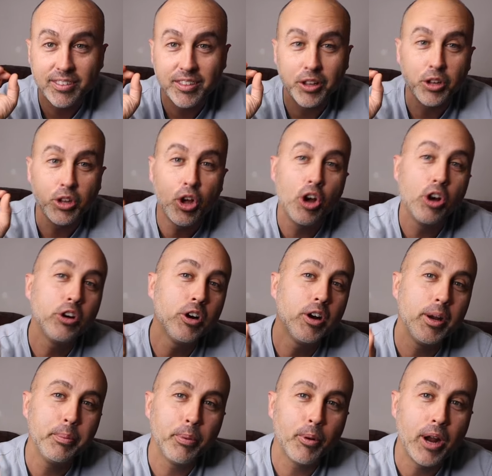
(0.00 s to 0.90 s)
The
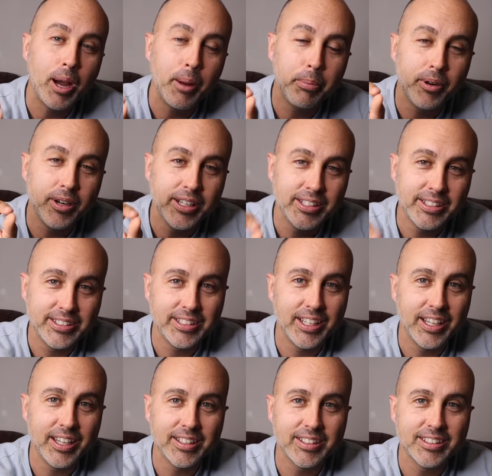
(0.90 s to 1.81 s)
longer a property
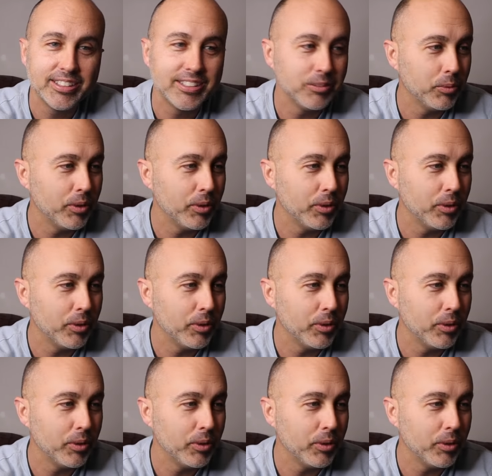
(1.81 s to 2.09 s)
sits,